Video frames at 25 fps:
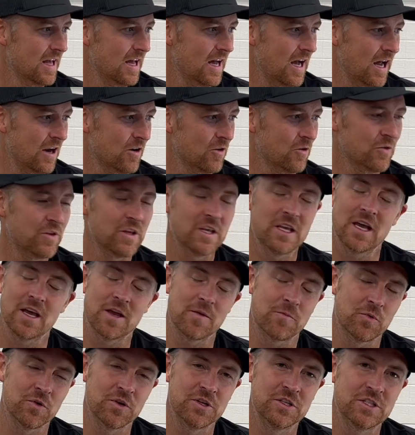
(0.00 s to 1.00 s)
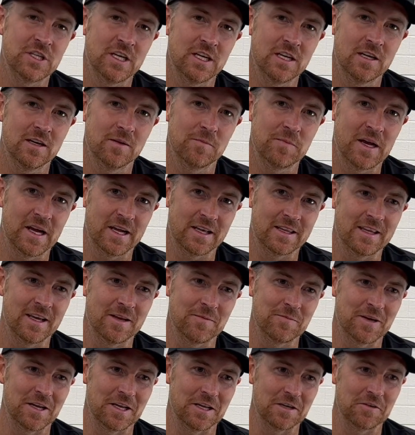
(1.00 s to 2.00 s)
I don't think I appreciated it back then,
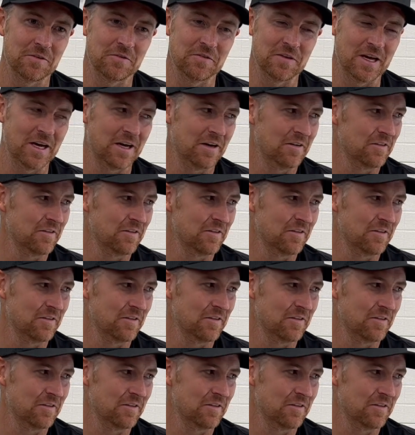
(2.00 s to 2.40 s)
but I do now,